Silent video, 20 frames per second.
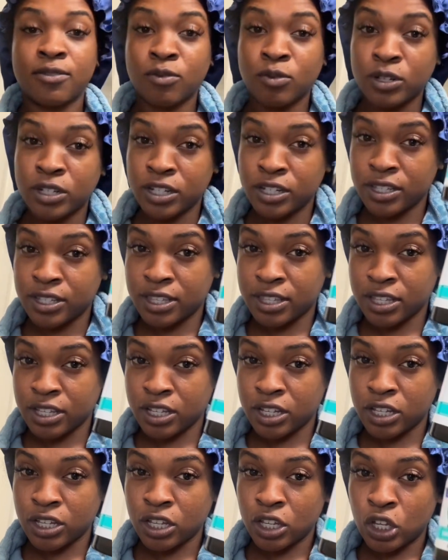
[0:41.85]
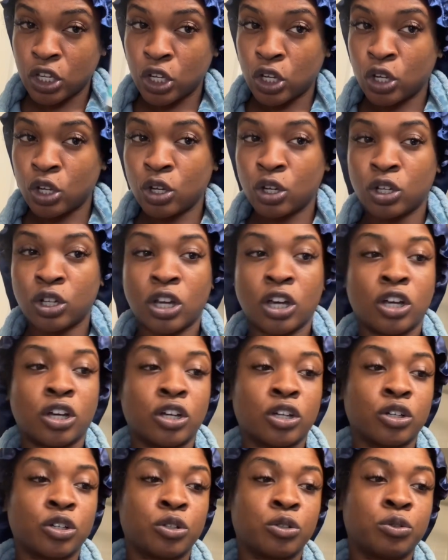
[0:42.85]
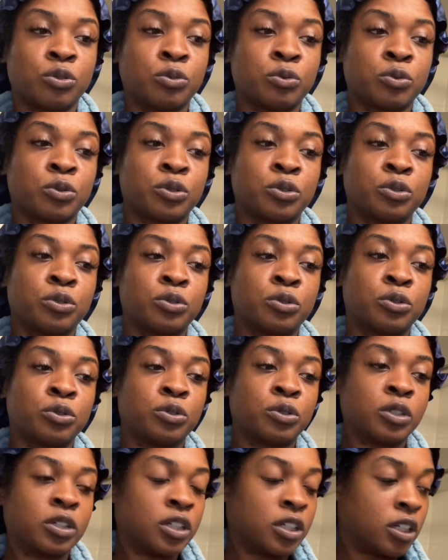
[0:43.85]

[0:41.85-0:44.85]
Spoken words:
which is the Guru